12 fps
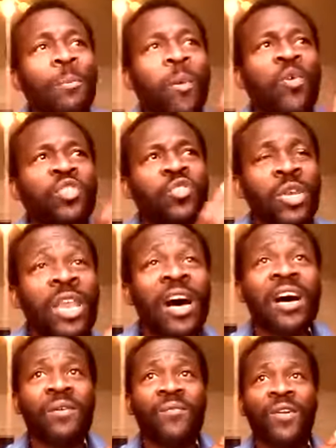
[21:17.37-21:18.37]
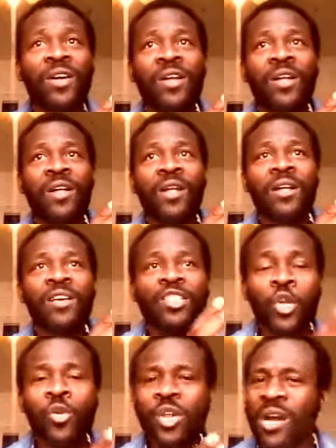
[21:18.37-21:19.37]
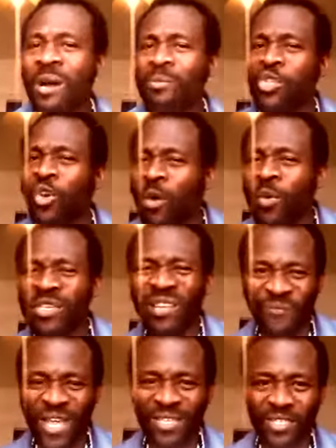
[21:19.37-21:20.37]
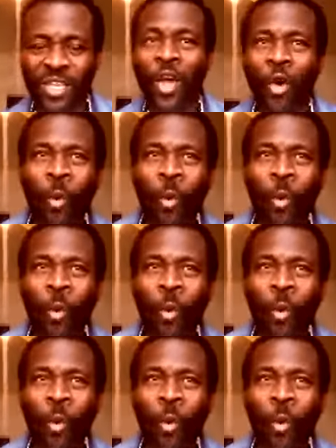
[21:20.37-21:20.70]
supposed to love don't come to our defense?